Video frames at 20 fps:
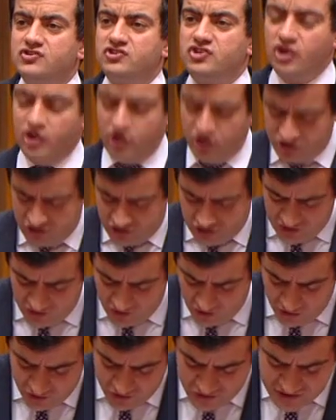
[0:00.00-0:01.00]
turned to
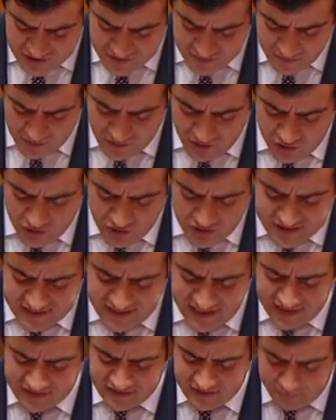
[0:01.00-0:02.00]
those who
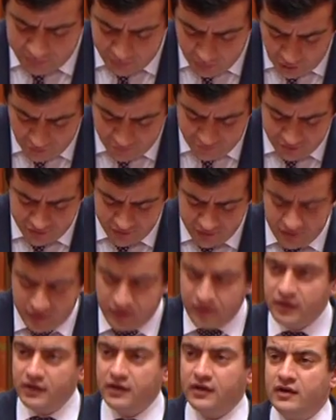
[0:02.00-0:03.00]
stand to profit
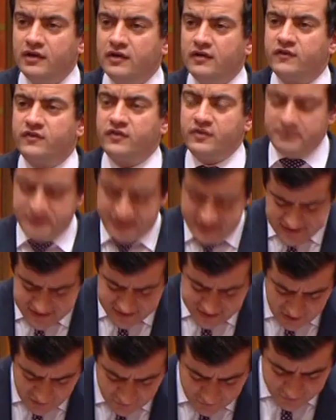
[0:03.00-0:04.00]
from this
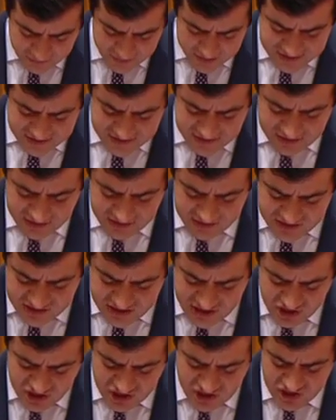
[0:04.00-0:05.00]
government's
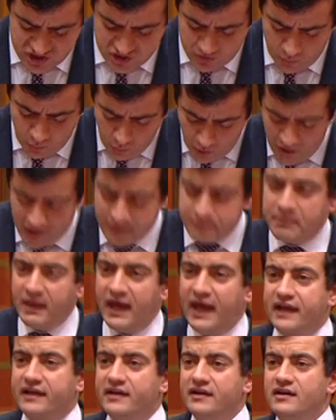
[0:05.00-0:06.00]
decisions to wind
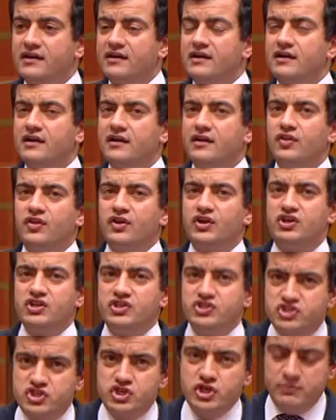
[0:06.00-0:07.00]
back the
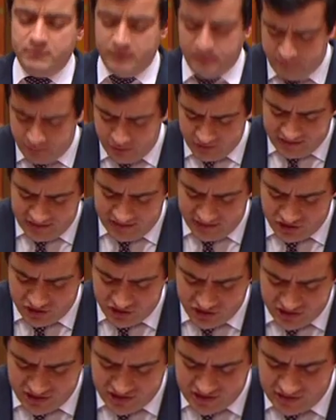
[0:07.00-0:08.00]
consumer
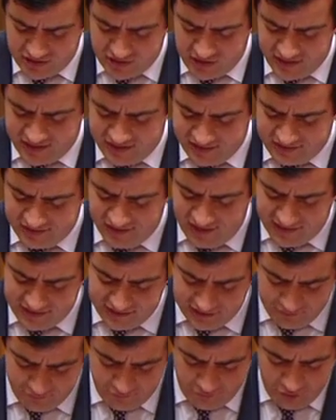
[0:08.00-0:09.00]
protections
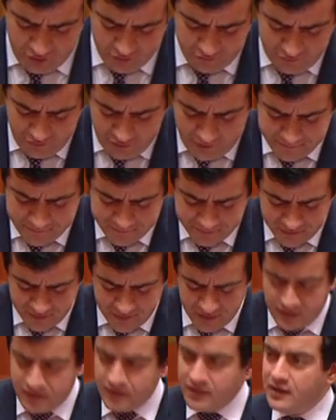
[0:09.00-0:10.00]
contained in FoFA.
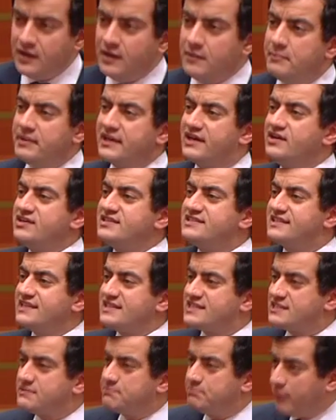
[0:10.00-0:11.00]
Because
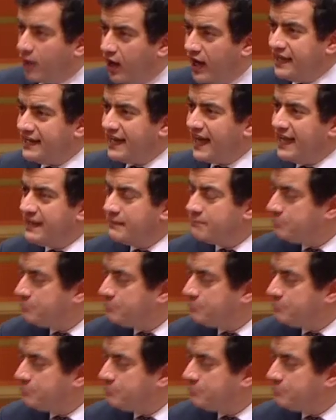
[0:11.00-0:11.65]
despite a